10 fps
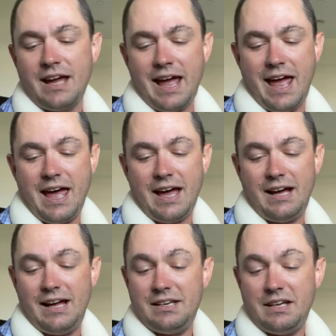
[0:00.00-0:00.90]

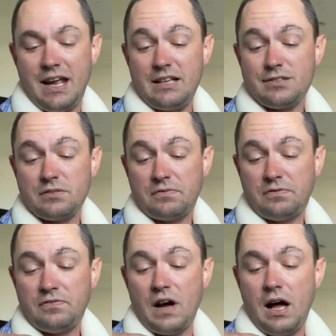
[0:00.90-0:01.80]
and it's
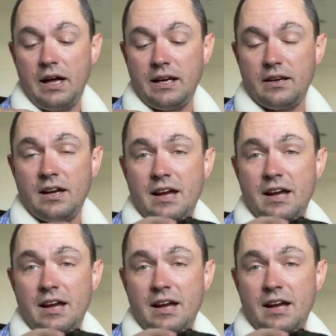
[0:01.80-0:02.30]
fine.